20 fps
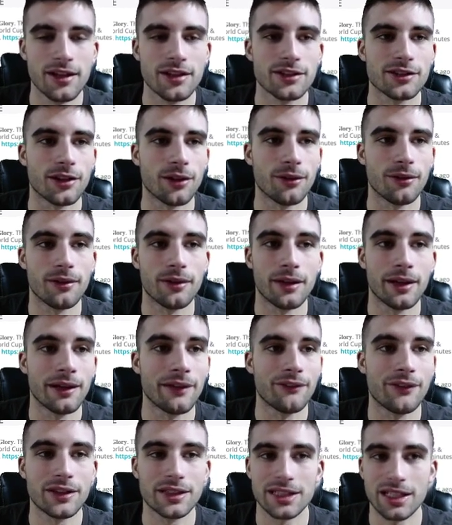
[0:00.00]
So,
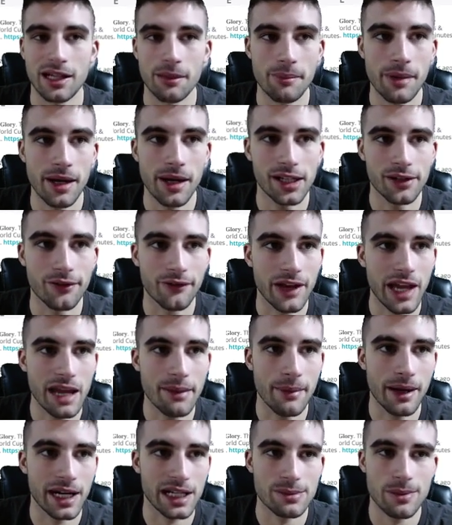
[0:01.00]
if it's a competitive
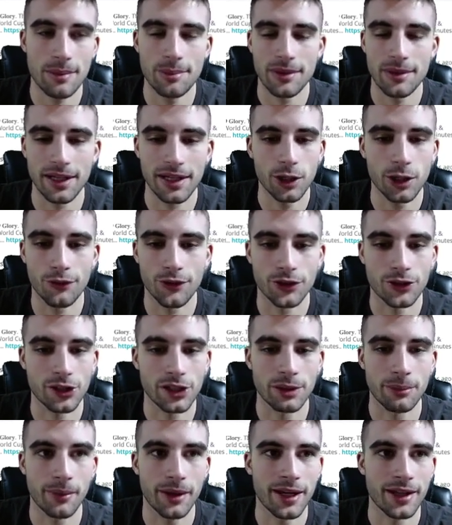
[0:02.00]
game, I'd expect him to get over
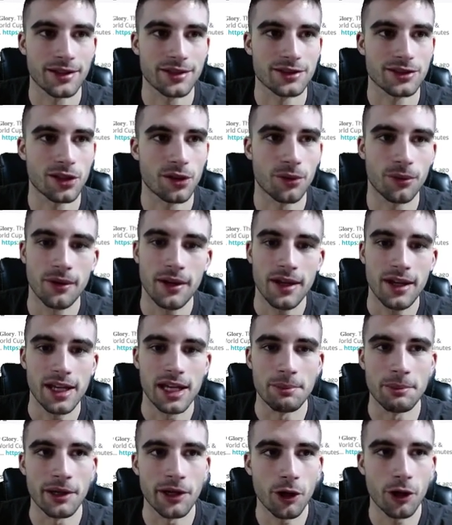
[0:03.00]
30 minutes. So,
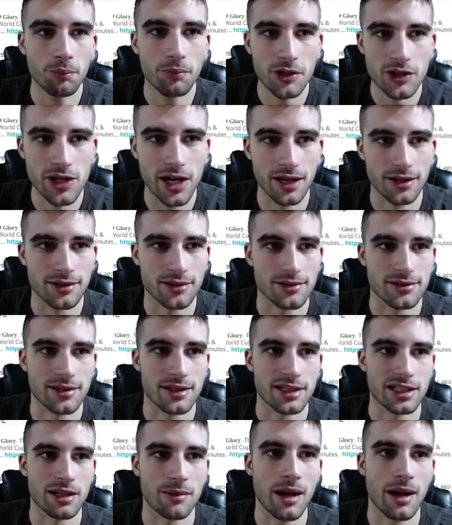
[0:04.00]
in my own projection
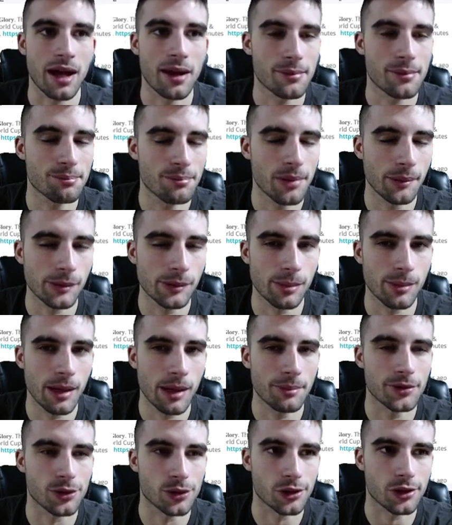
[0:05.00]
system, I bumped him
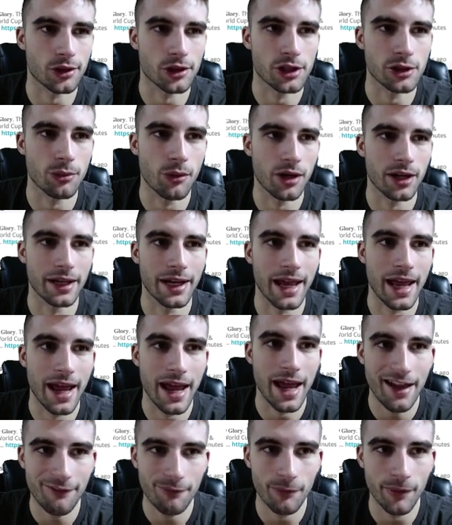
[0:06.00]
up to 31 and a
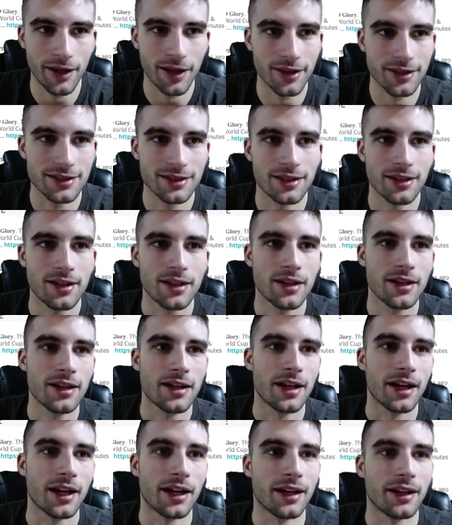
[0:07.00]
half minutes,
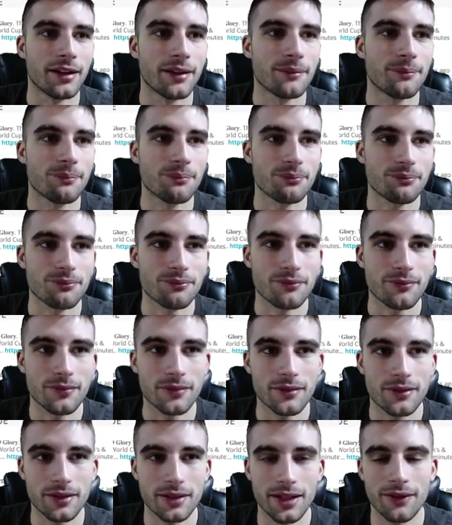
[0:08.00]
and
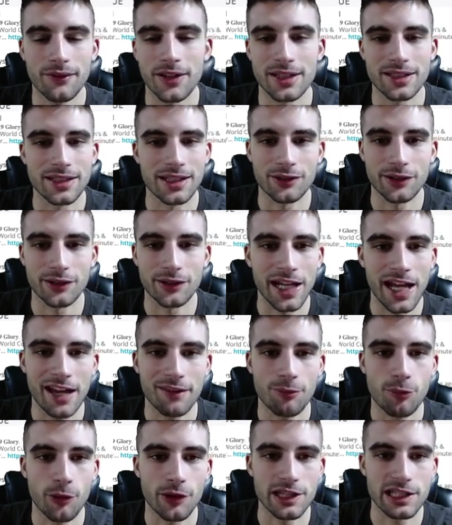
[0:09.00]
given us a three and a
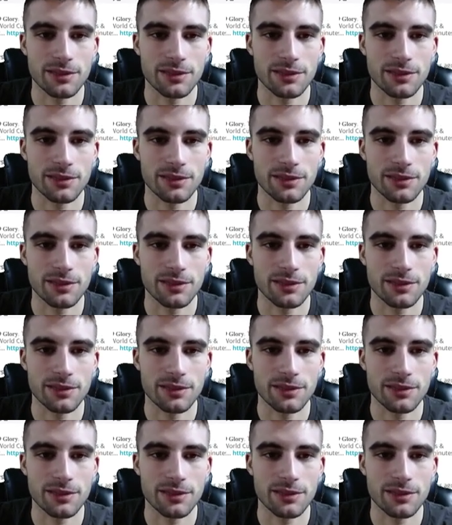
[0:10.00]
half point